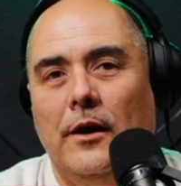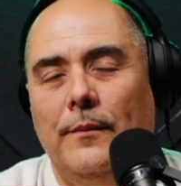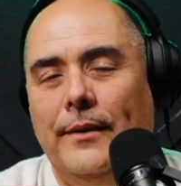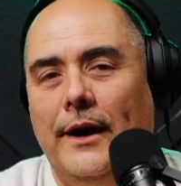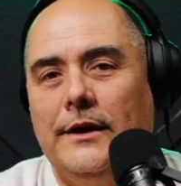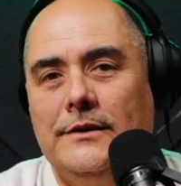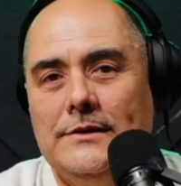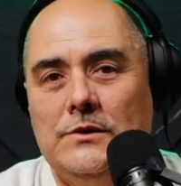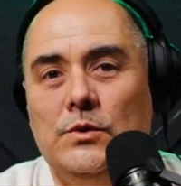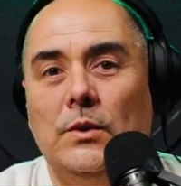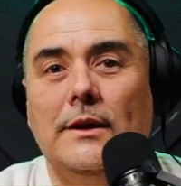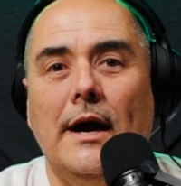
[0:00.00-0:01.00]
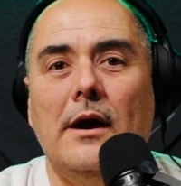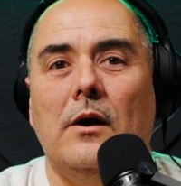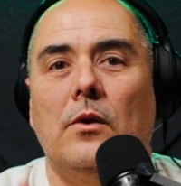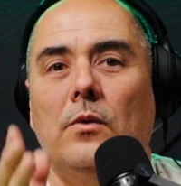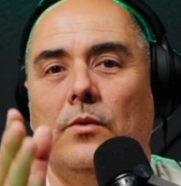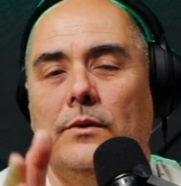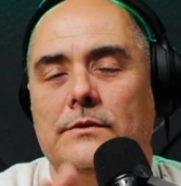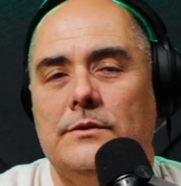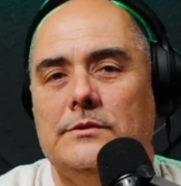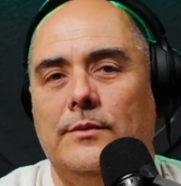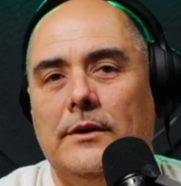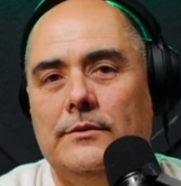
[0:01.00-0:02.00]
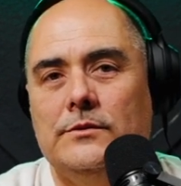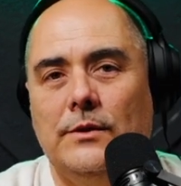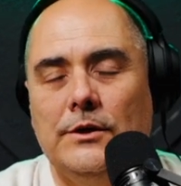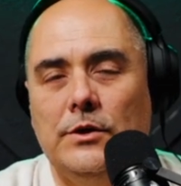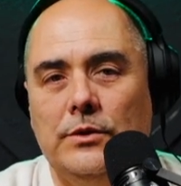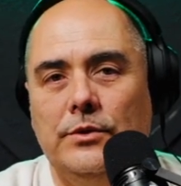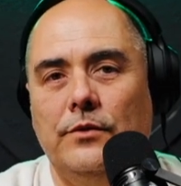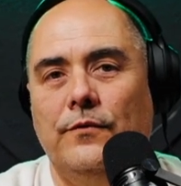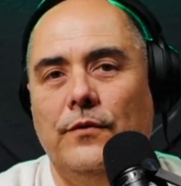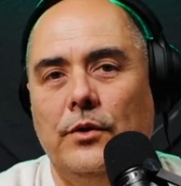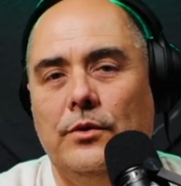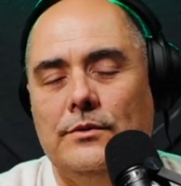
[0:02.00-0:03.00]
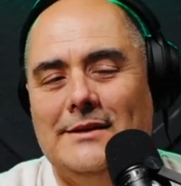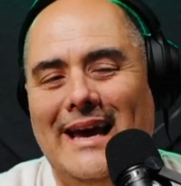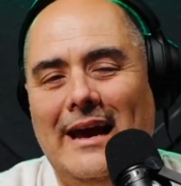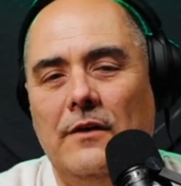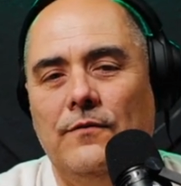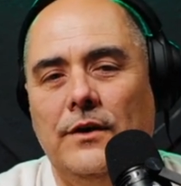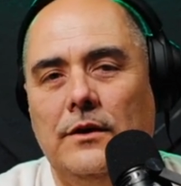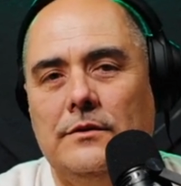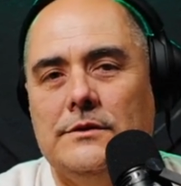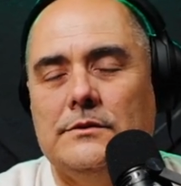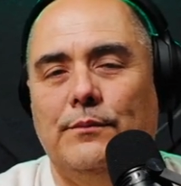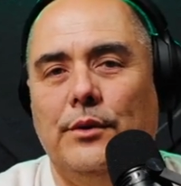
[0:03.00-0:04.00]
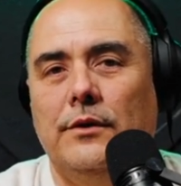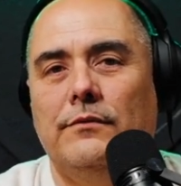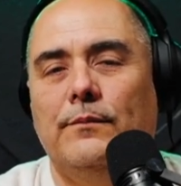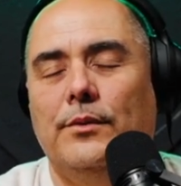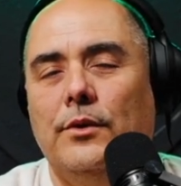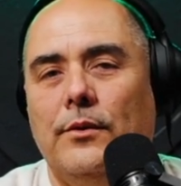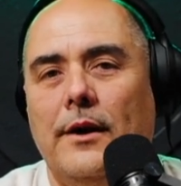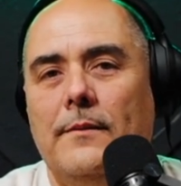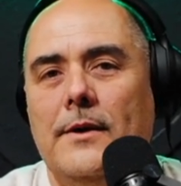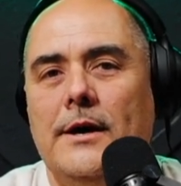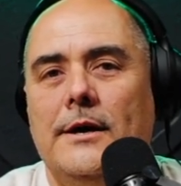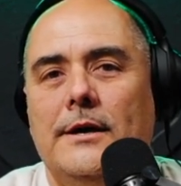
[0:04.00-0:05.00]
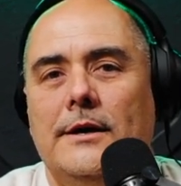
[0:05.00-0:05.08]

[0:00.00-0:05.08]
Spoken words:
Our packages do allow realtors to be able to include photos and videos as a part of the program